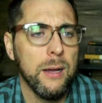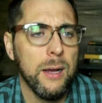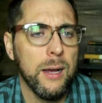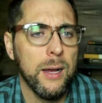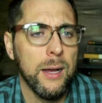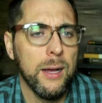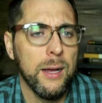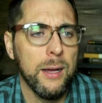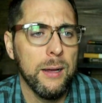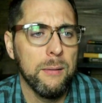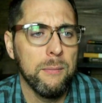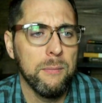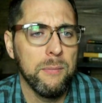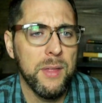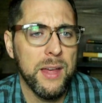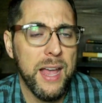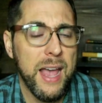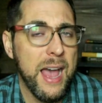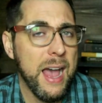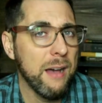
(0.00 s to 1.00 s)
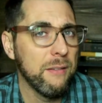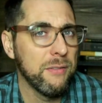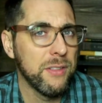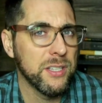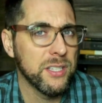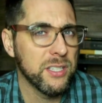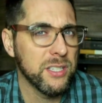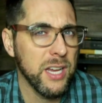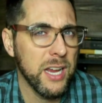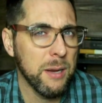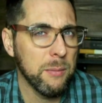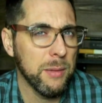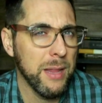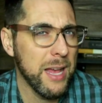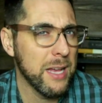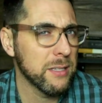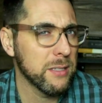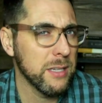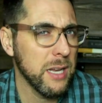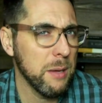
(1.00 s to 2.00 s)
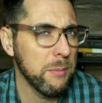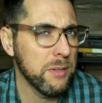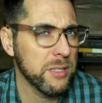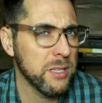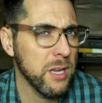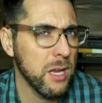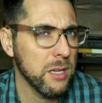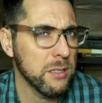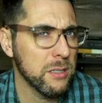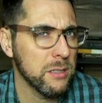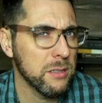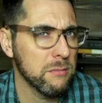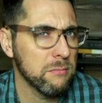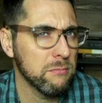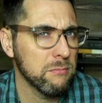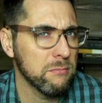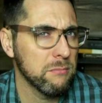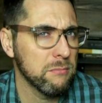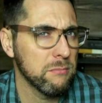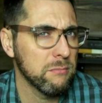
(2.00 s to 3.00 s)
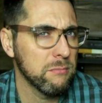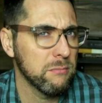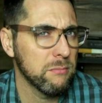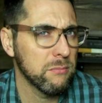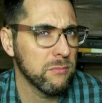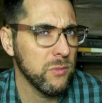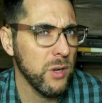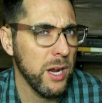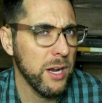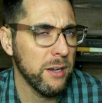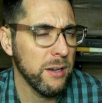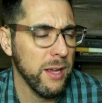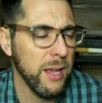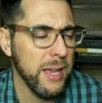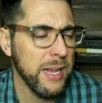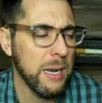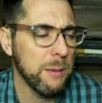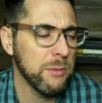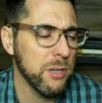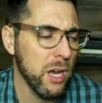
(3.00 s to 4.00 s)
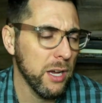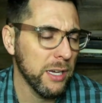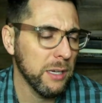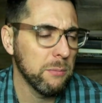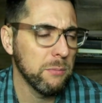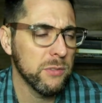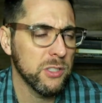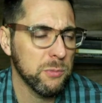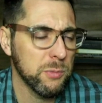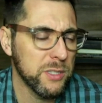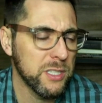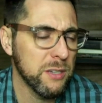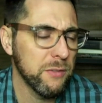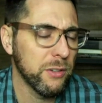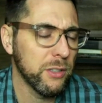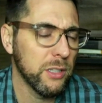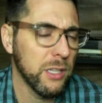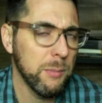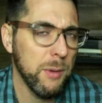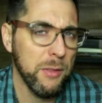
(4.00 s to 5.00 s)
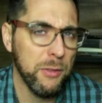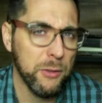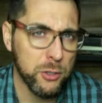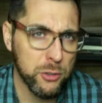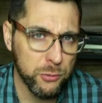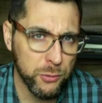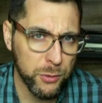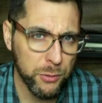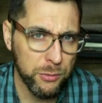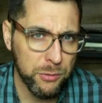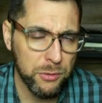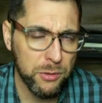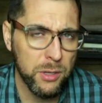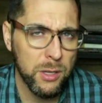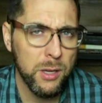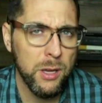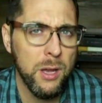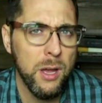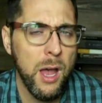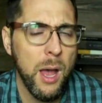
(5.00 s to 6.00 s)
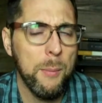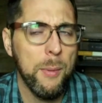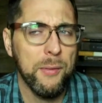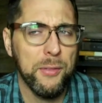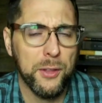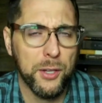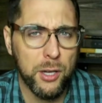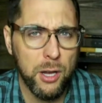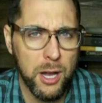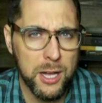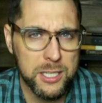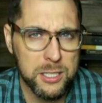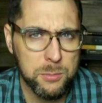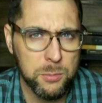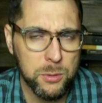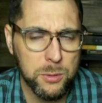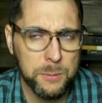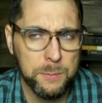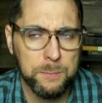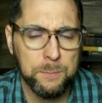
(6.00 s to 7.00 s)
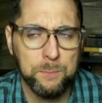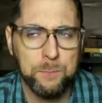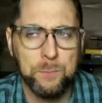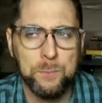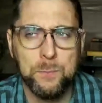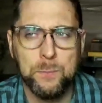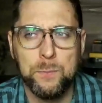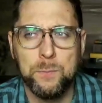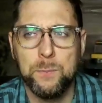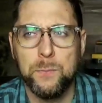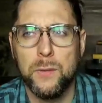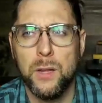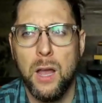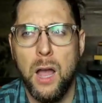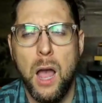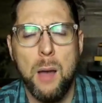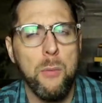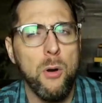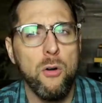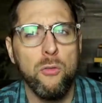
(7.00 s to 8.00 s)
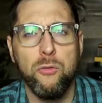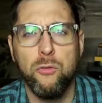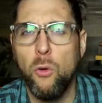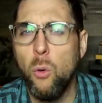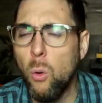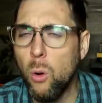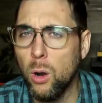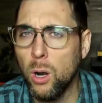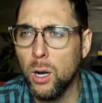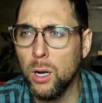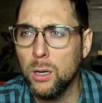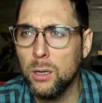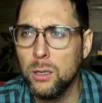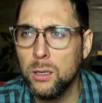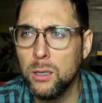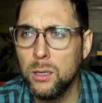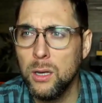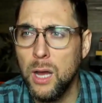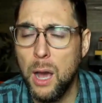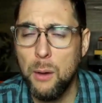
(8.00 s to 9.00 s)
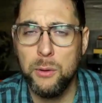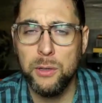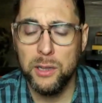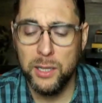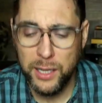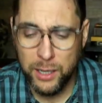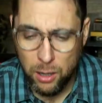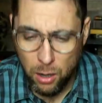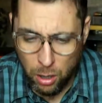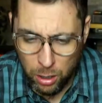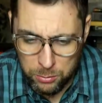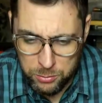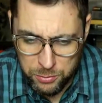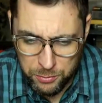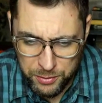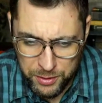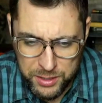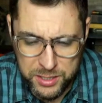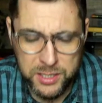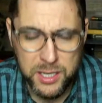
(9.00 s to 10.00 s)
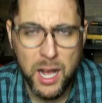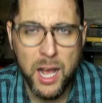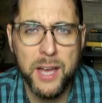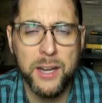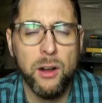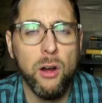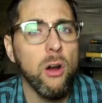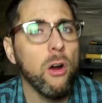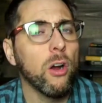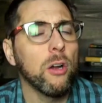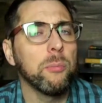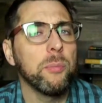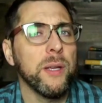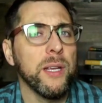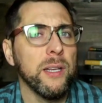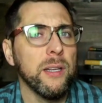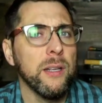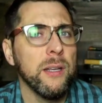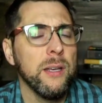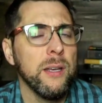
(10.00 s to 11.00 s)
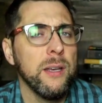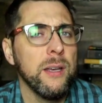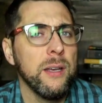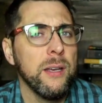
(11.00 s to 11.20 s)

uh, they have the same last name as us. Right. And I'm talking specifically about the truth, about the gospel. I'm all for, I would link arms with this guy in a heartbeat,